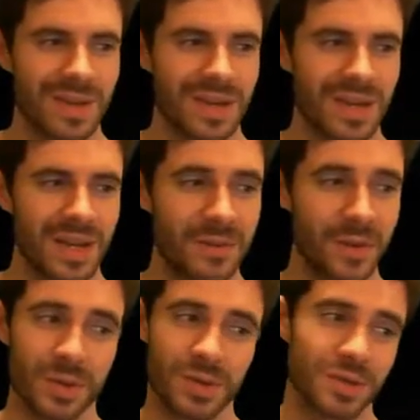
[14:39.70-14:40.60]
If you
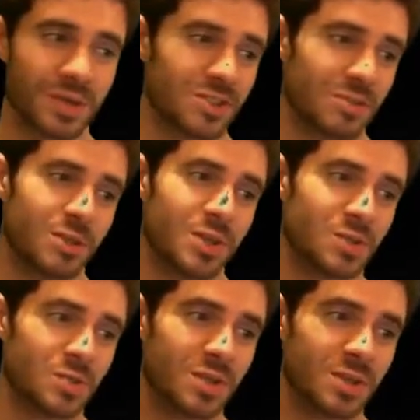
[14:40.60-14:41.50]
don't do it, somebody else
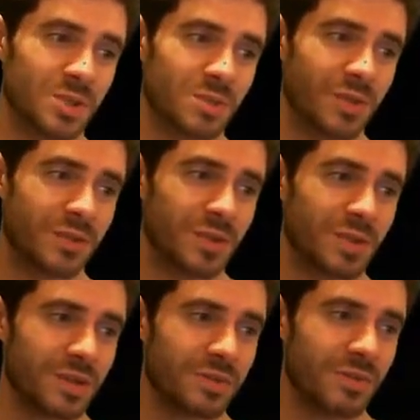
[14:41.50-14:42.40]
will do. If you do
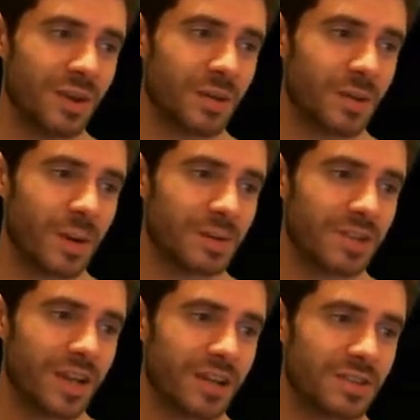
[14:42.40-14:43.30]
it, the fire will go out
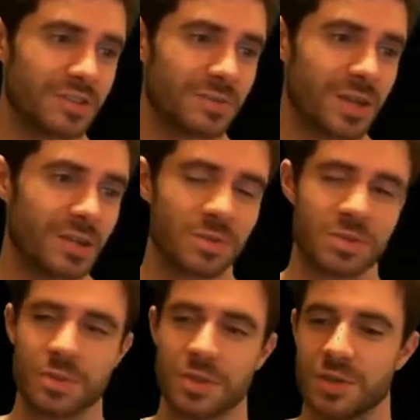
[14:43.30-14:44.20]
again and somebody else will
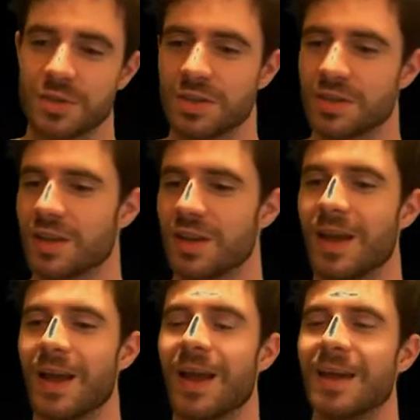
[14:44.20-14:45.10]
do what you did.
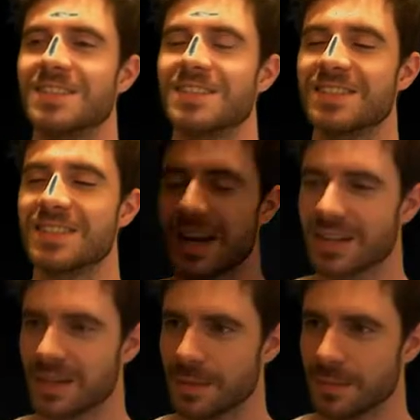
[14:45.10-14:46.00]

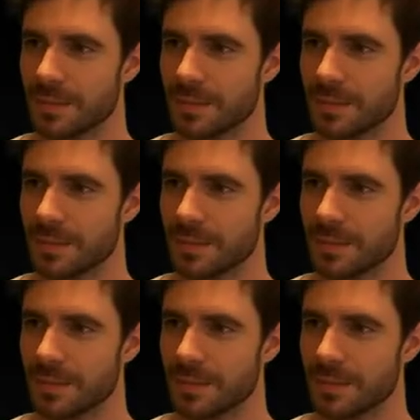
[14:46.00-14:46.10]
Exactly.